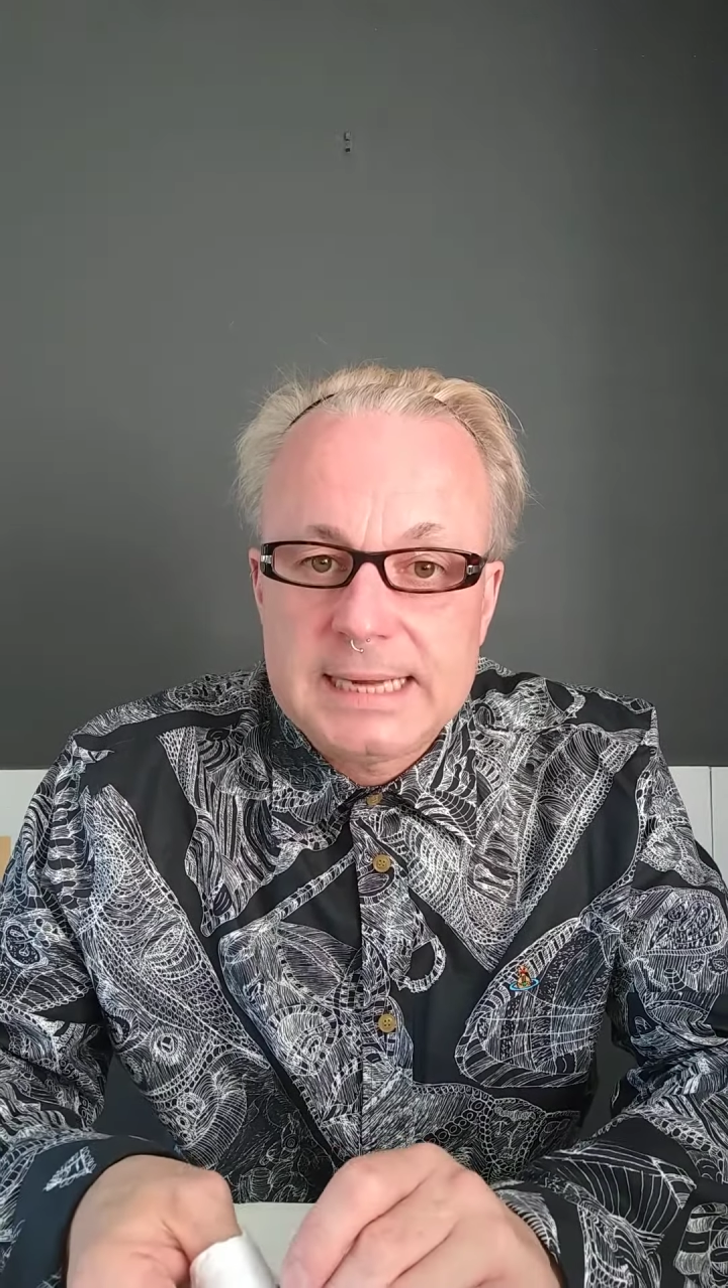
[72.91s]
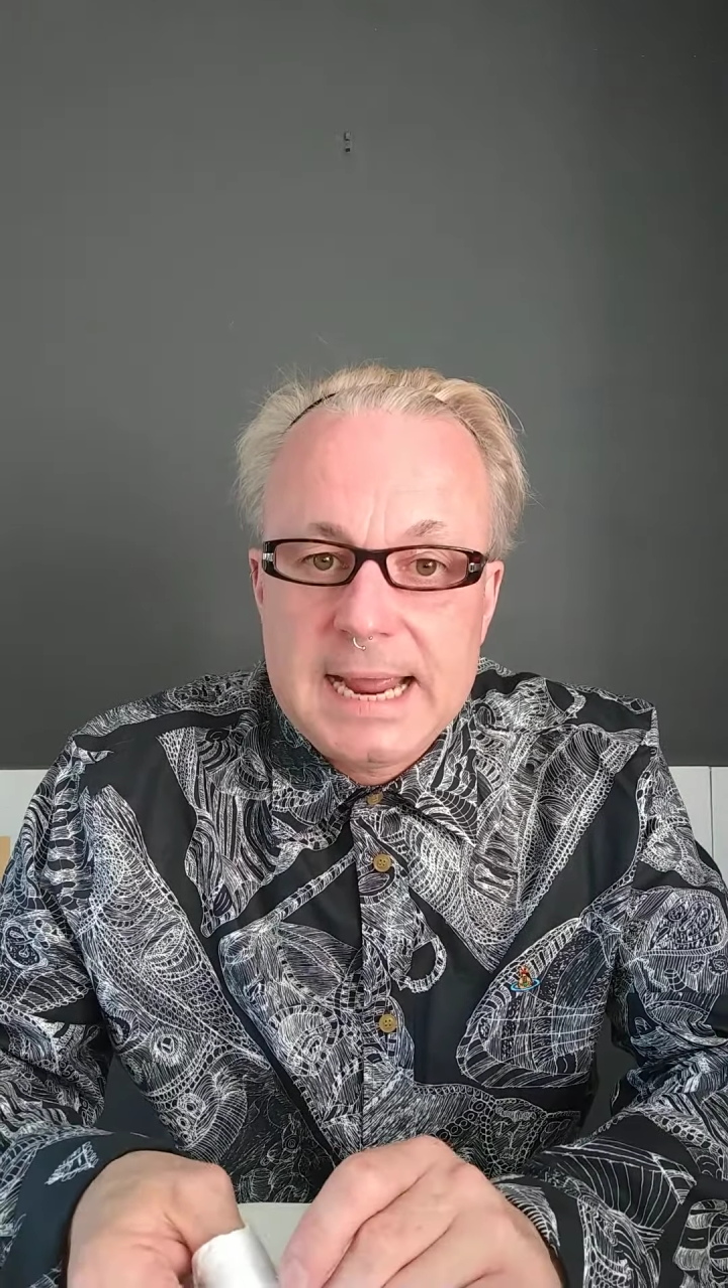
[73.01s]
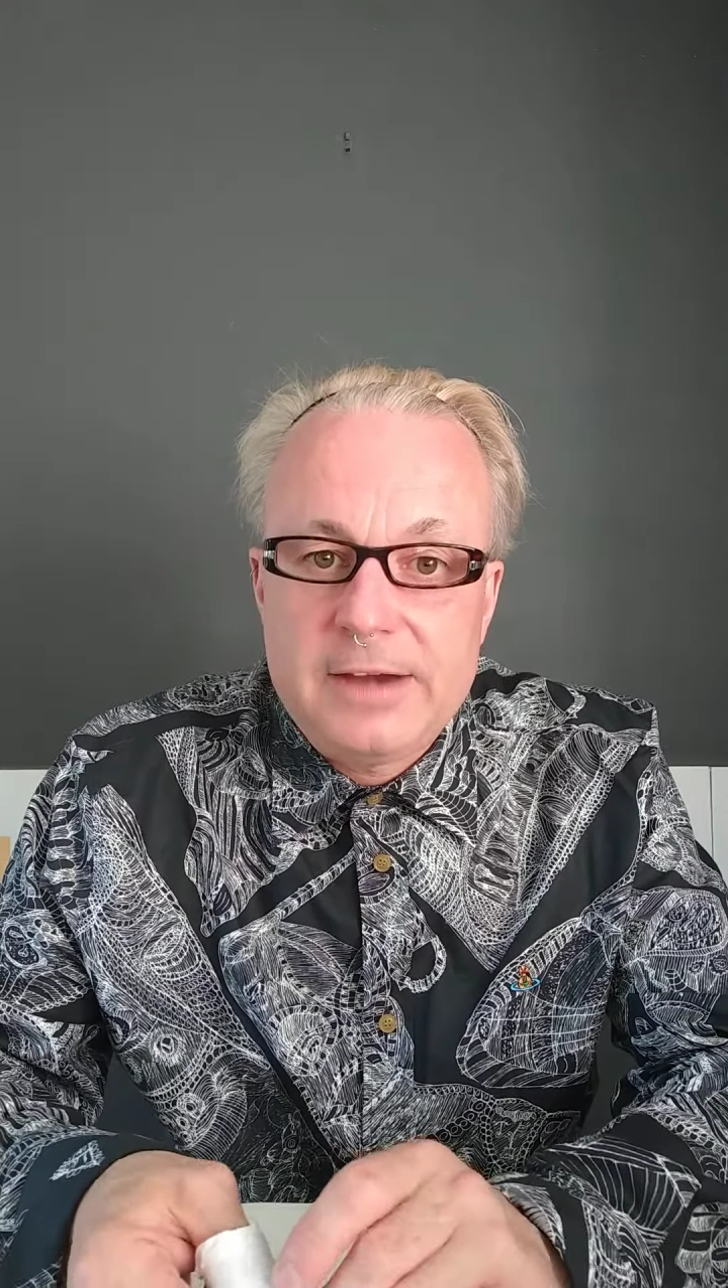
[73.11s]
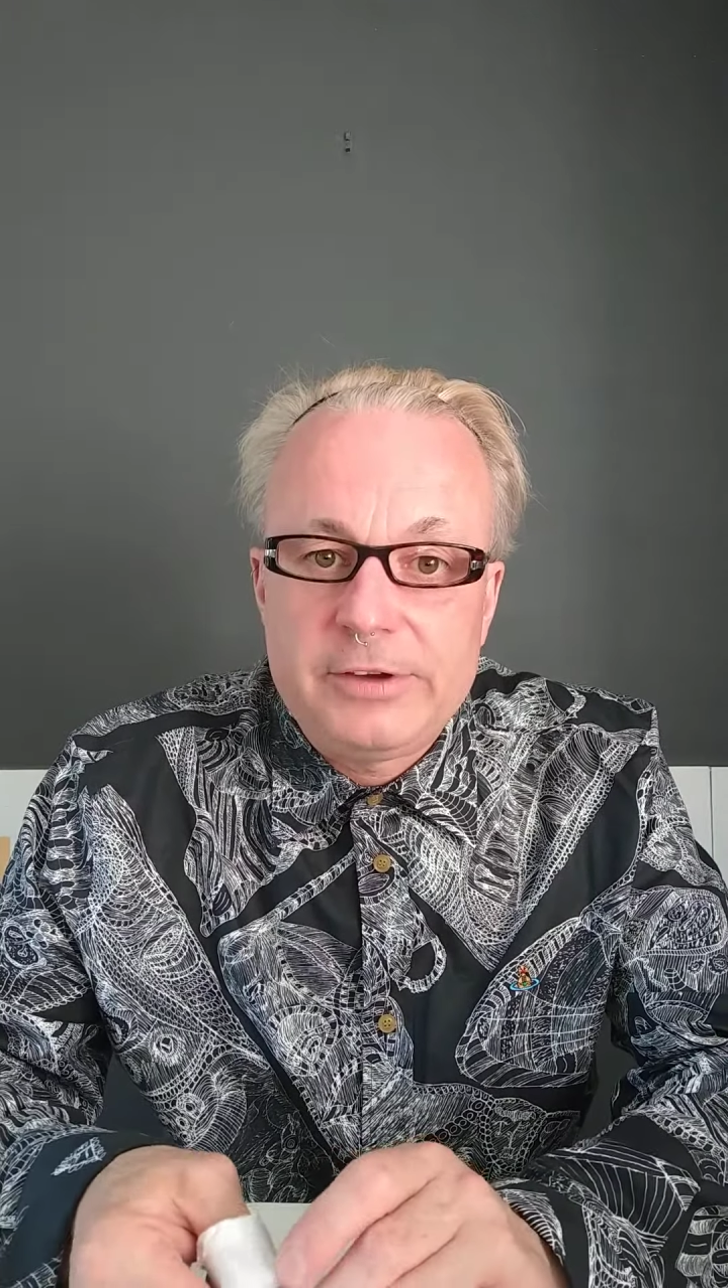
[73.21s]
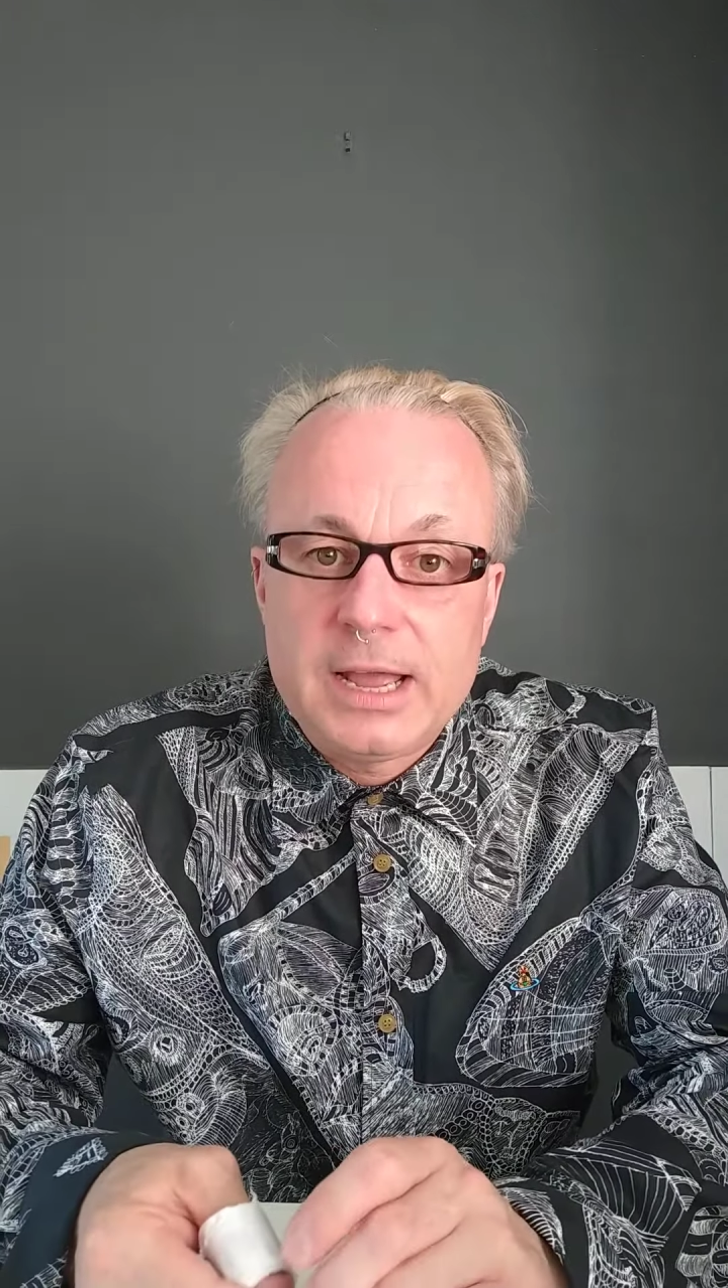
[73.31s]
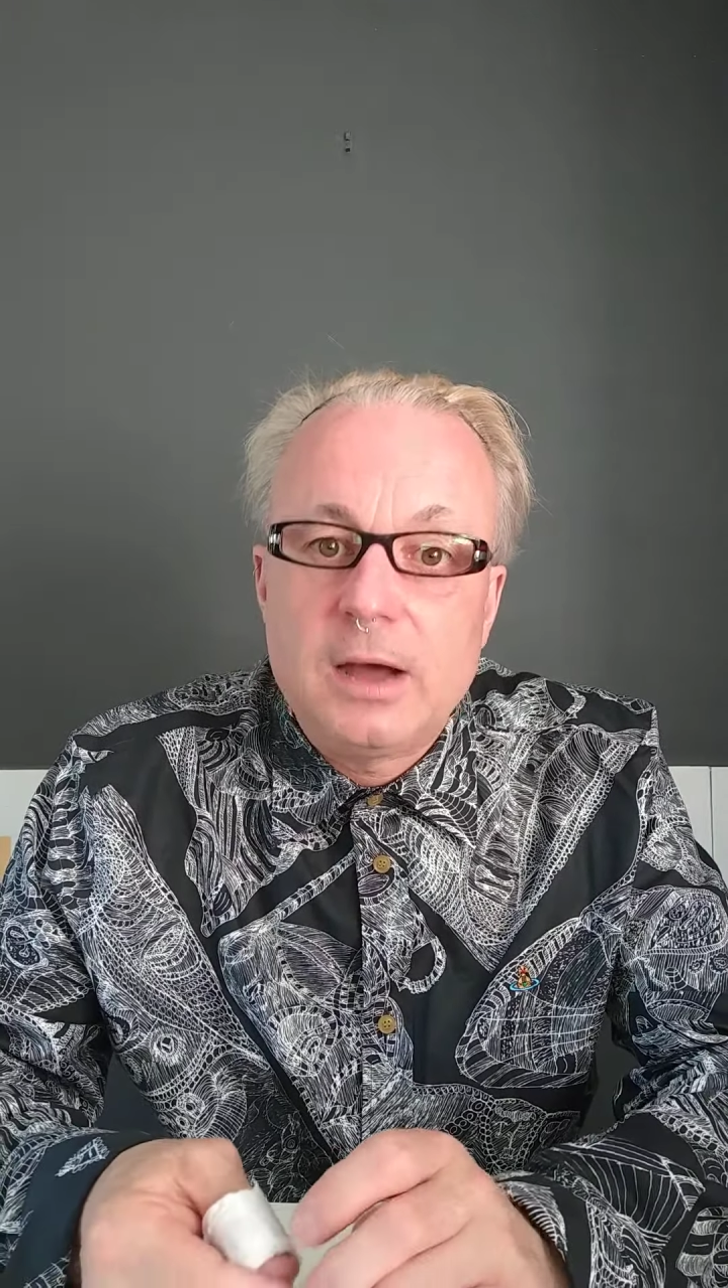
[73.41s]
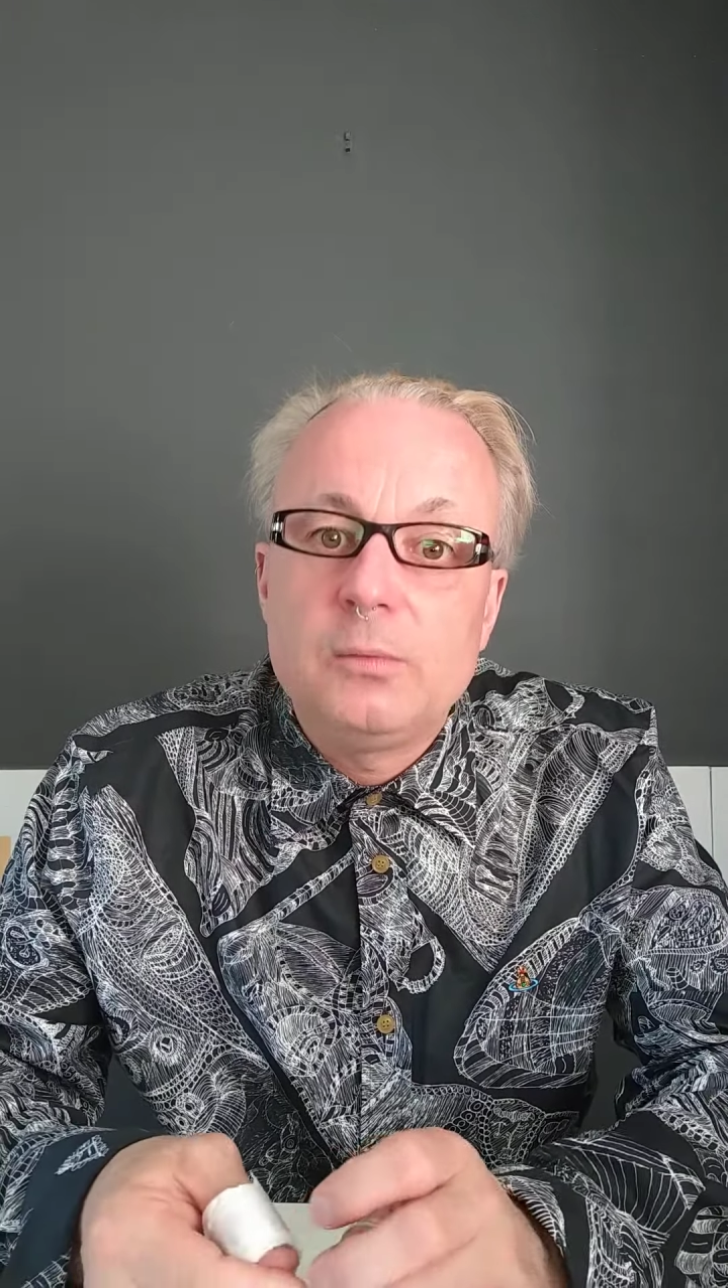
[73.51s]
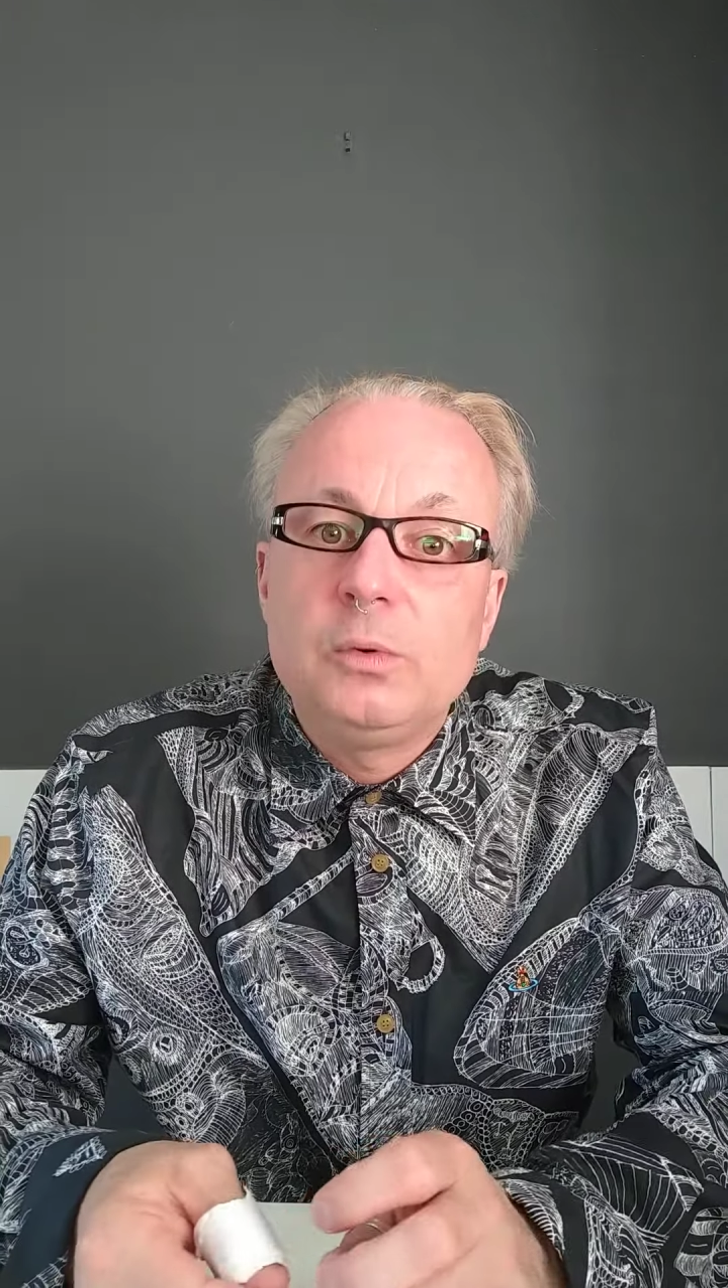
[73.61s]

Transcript: area,